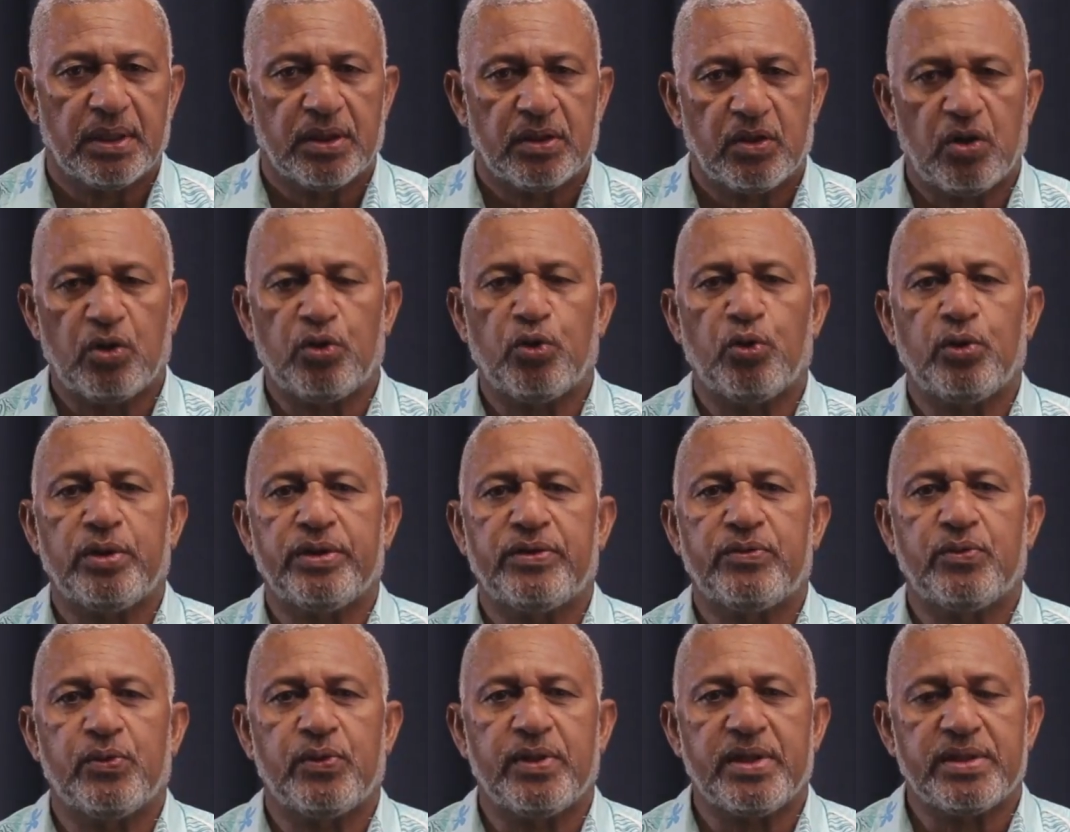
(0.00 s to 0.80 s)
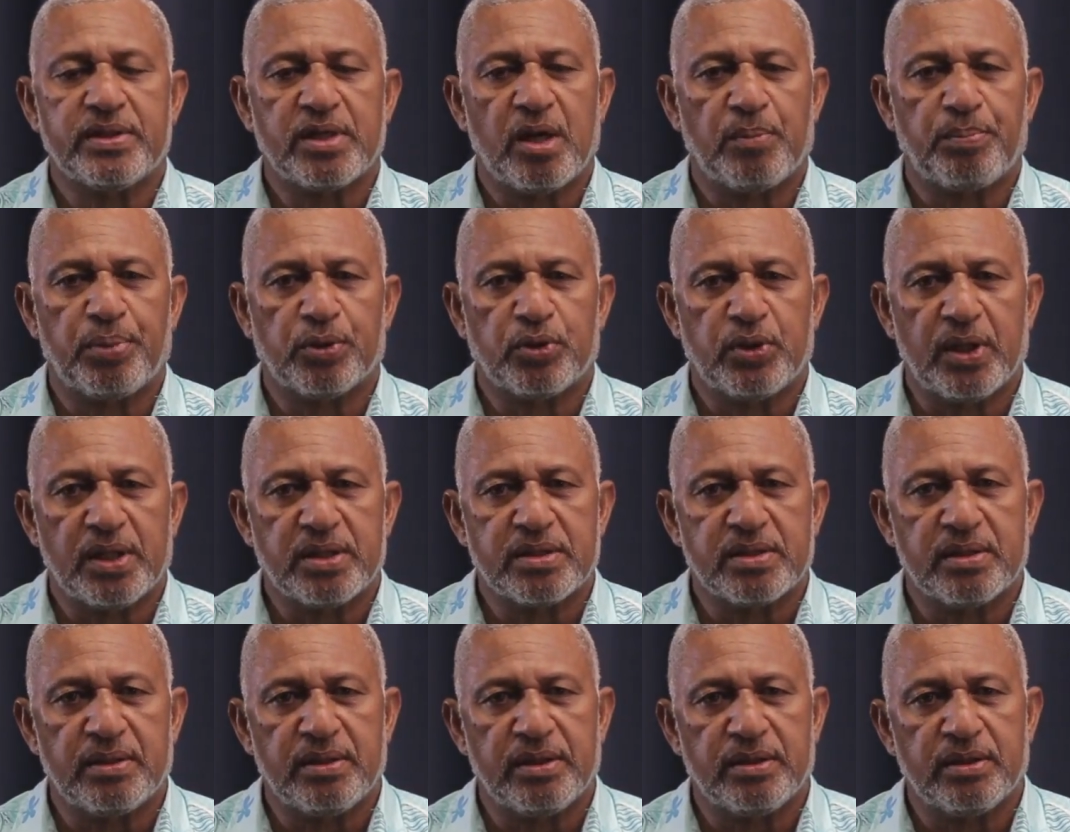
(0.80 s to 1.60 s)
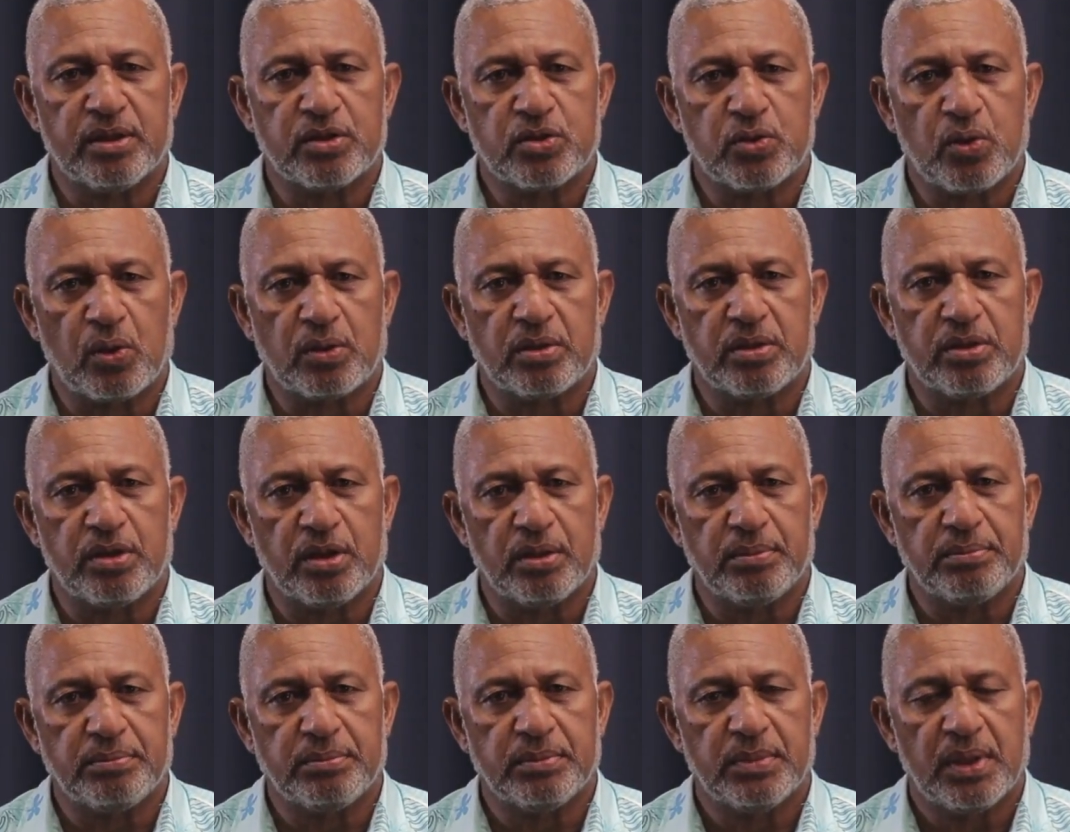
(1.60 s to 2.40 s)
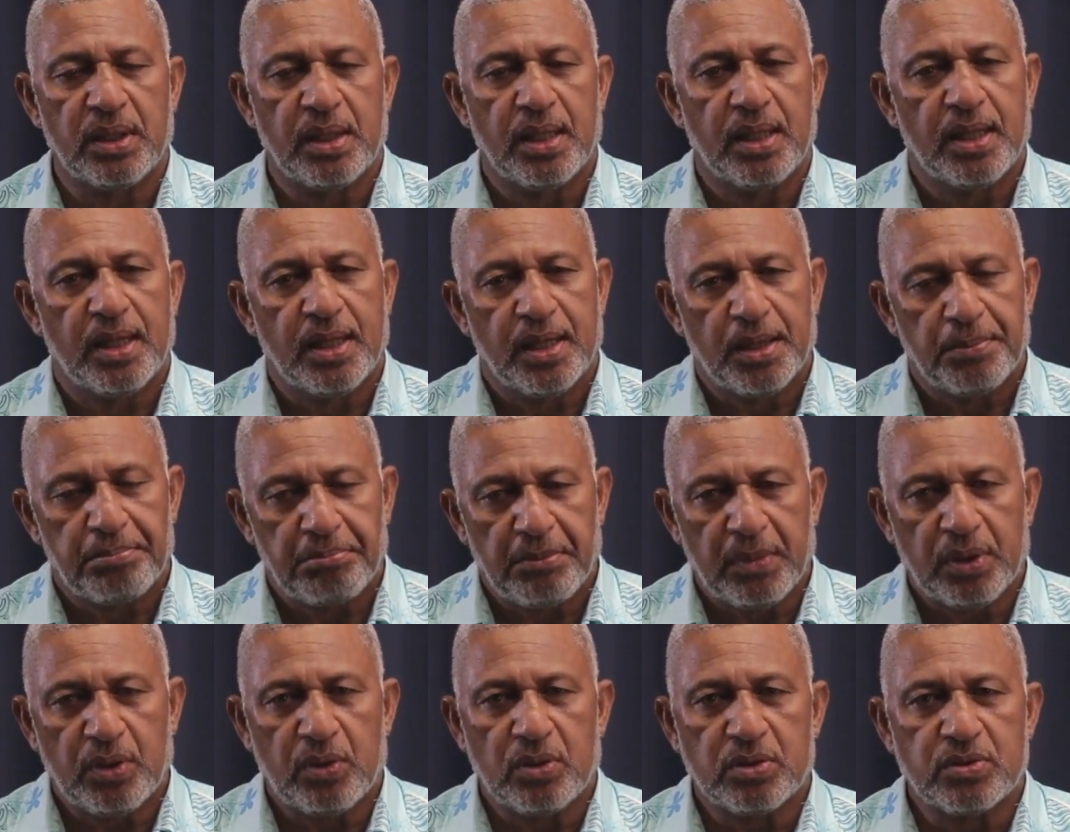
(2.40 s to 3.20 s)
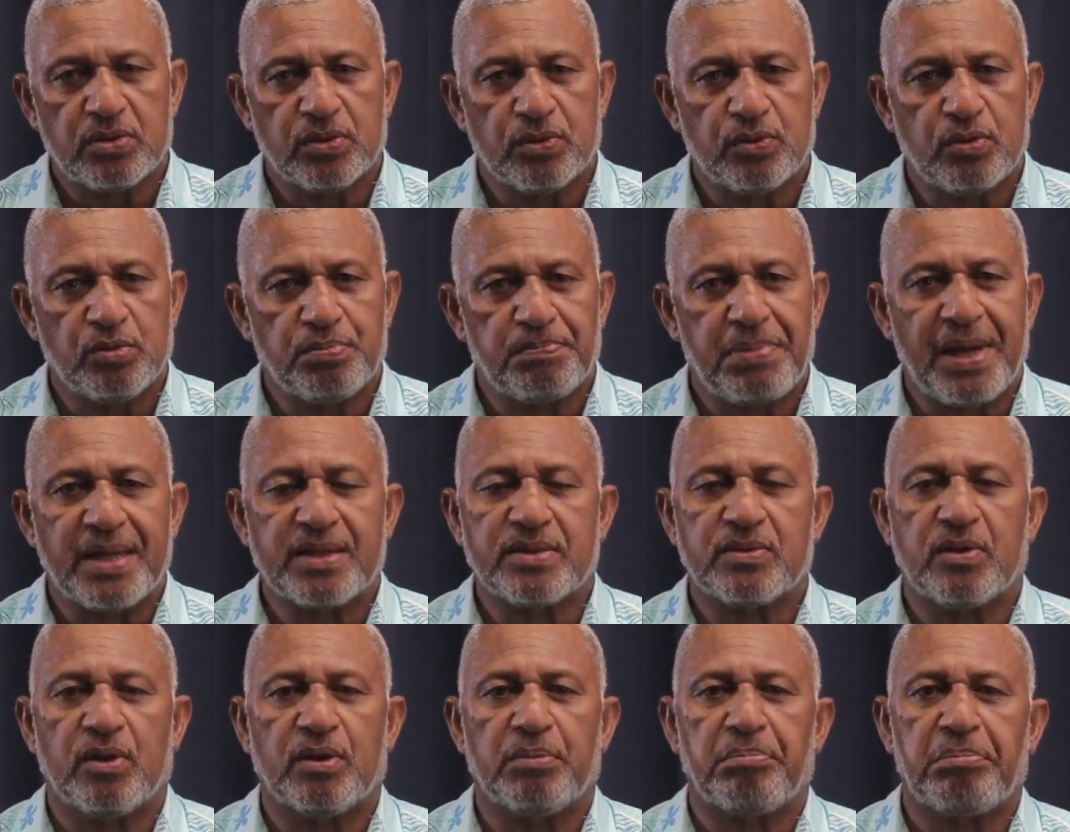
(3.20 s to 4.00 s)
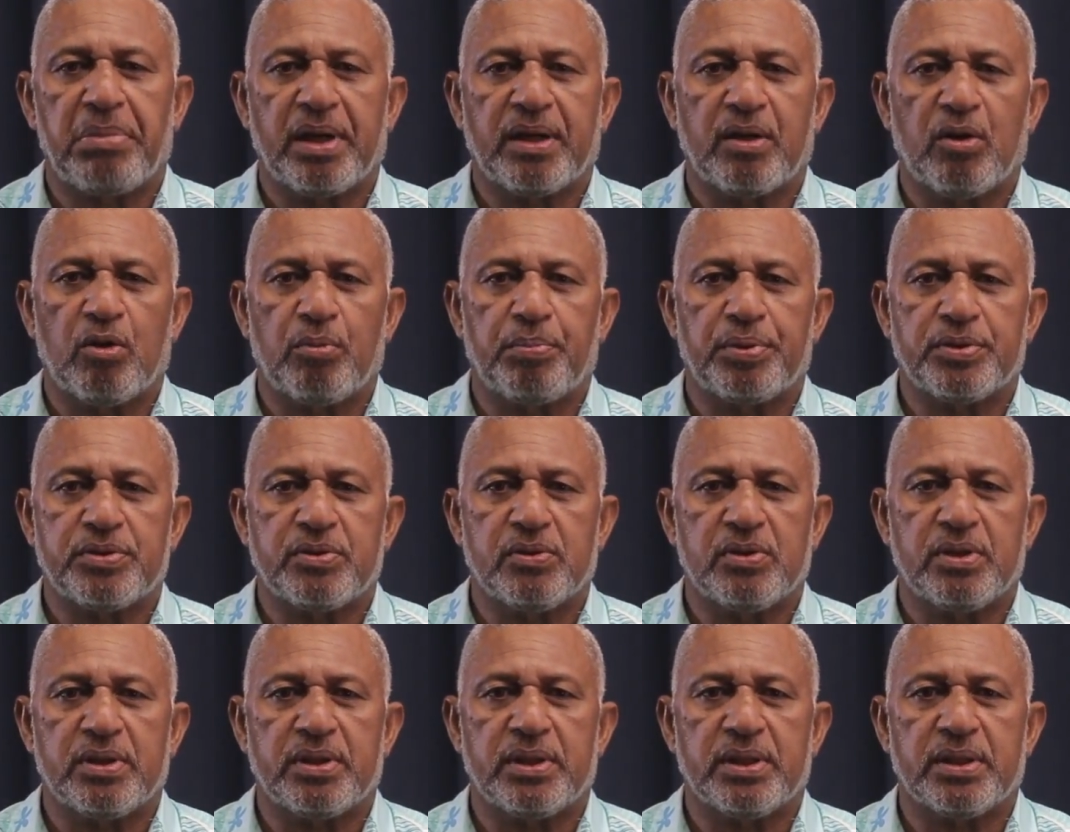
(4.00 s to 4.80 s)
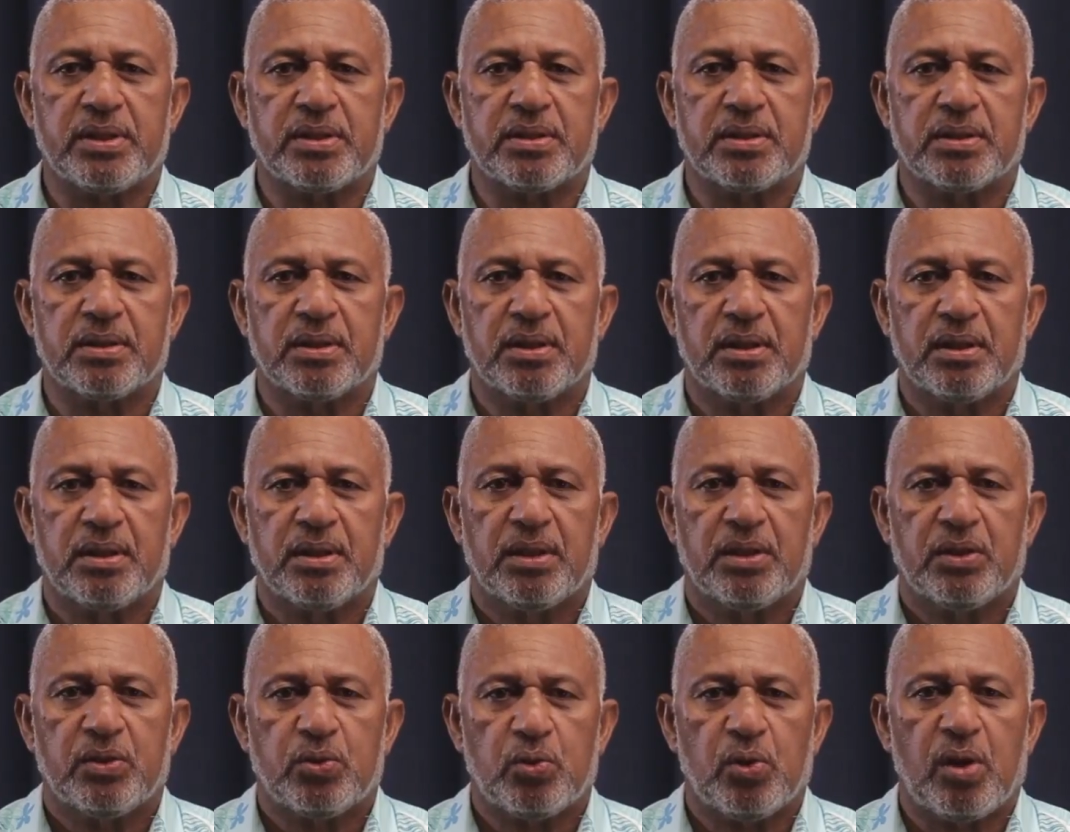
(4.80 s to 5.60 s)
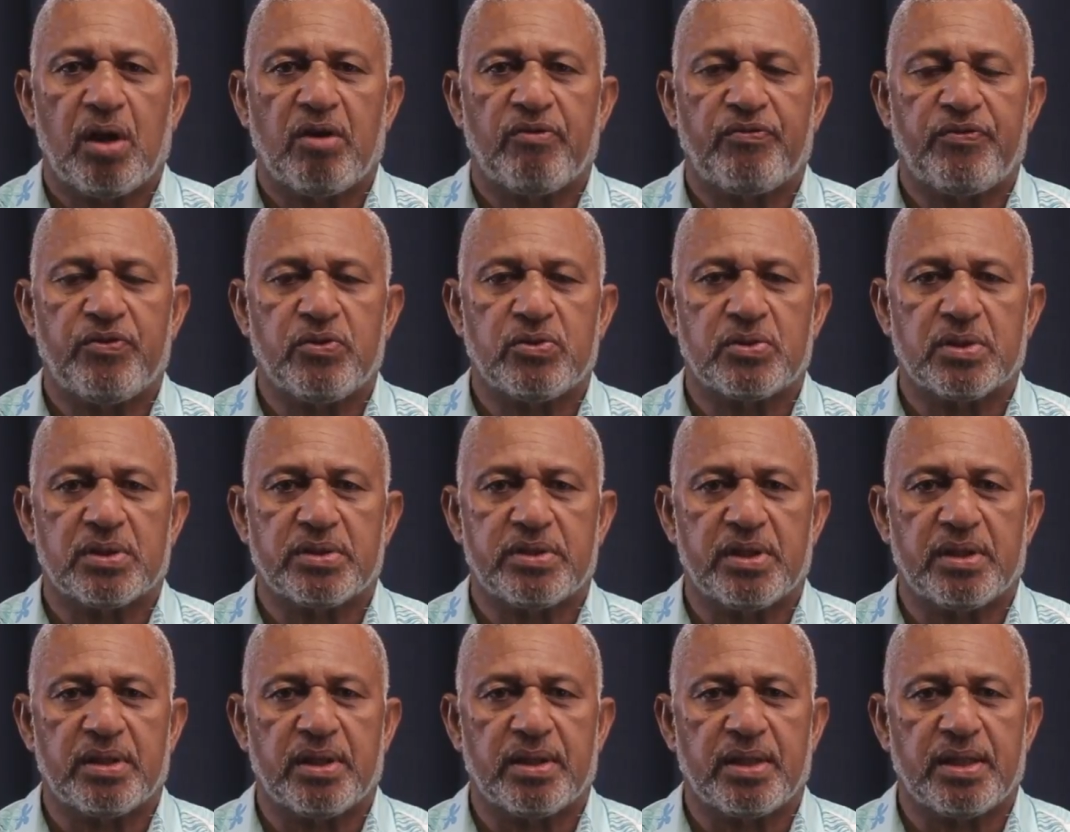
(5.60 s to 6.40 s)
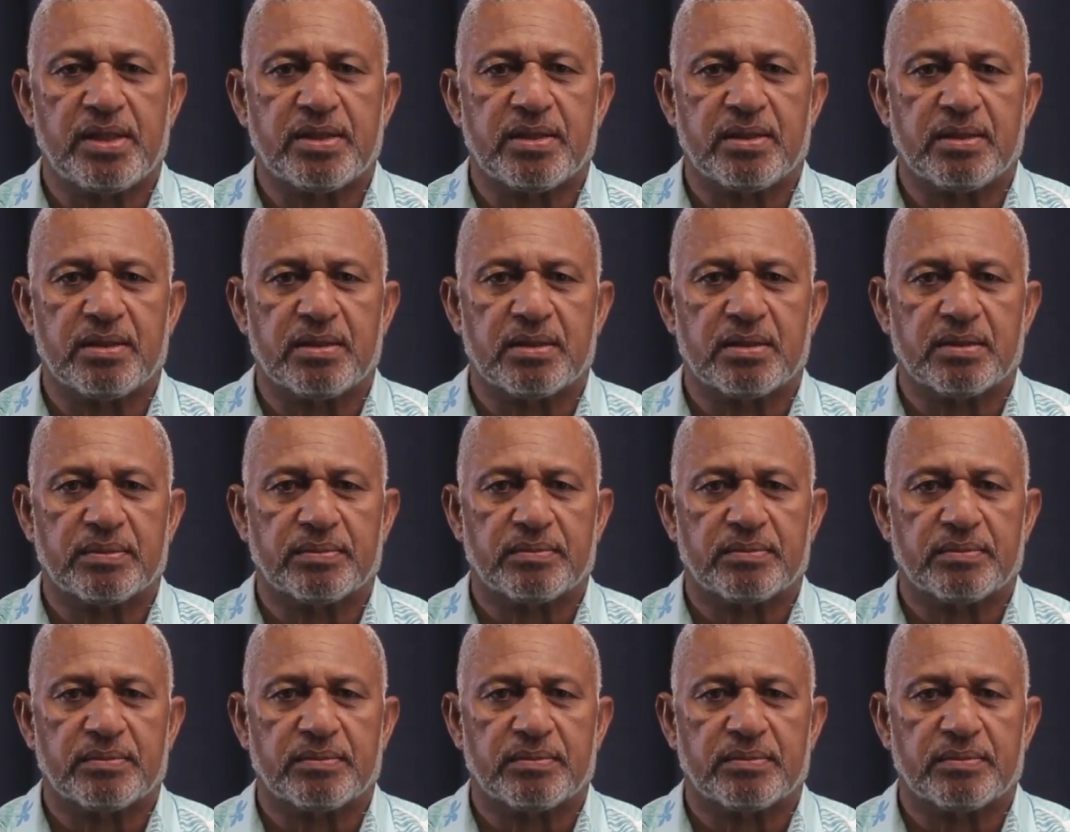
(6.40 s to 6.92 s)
not only to reach our potential in the short term, but also to pass on better opportunities to our future generations.